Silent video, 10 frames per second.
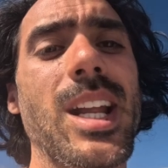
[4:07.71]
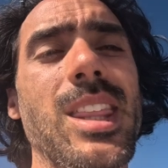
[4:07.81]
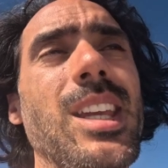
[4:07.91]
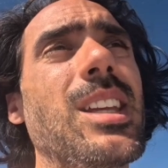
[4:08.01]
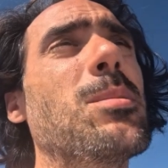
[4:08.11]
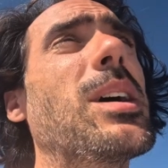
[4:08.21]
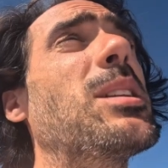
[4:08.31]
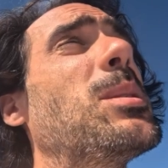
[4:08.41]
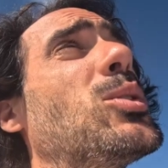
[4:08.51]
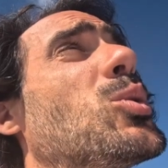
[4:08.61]
I think it
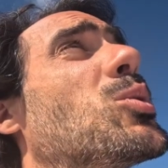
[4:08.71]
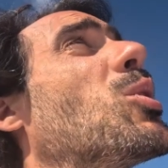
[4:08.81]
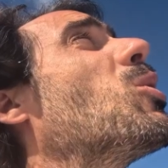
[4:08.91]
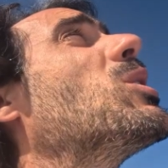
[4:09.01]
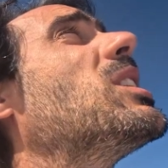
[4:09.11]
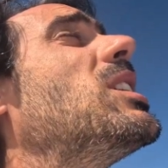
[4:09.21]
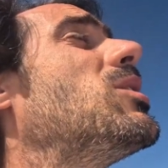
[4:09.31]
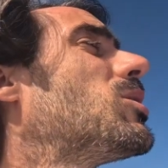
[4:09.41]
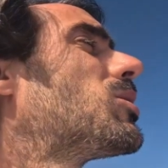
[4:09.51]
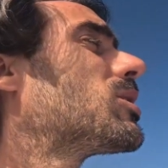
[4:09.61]
might be too rolly
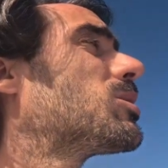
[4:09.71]
even for the